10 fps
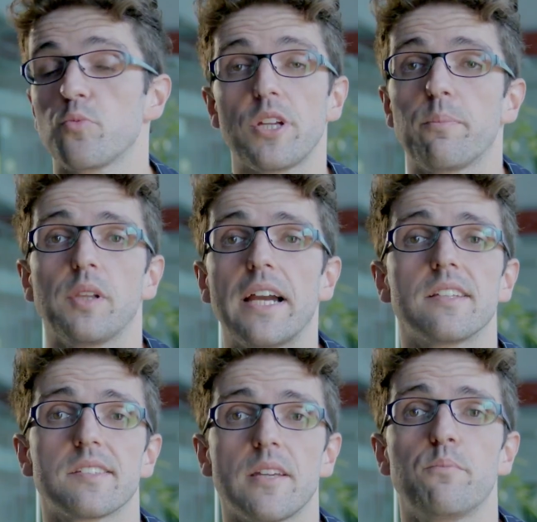we apply
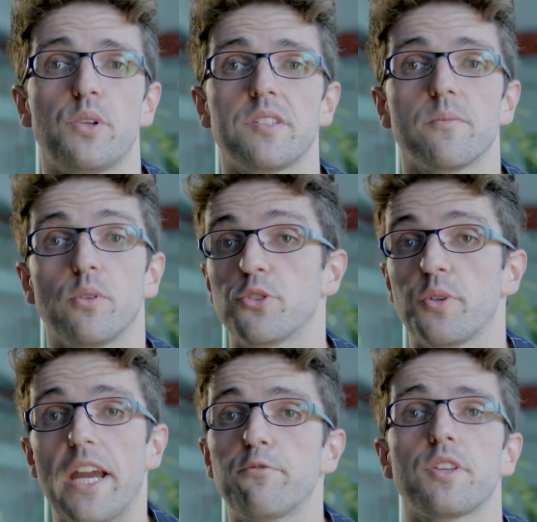the same principle
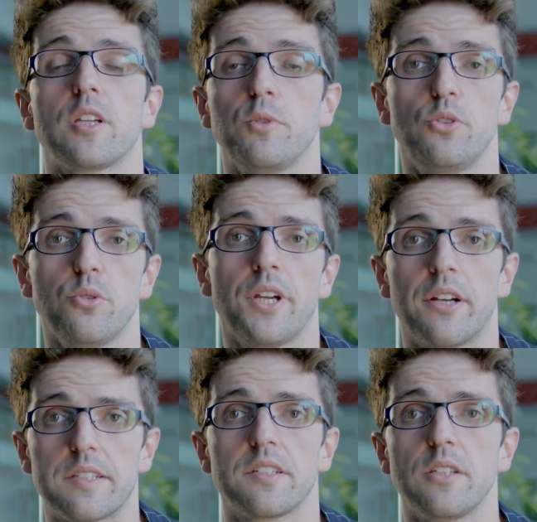to everything we do here
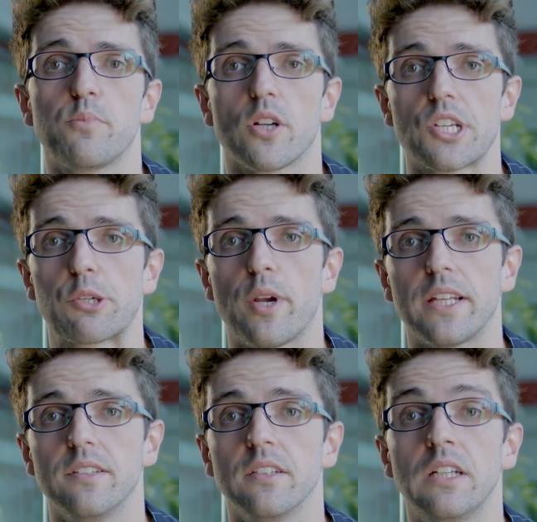at CD Projekt
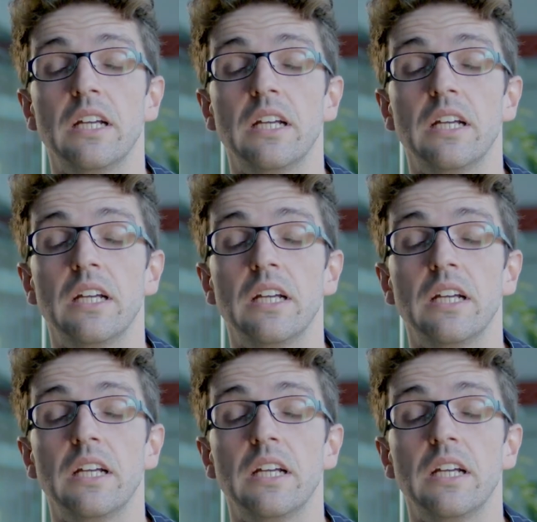Red.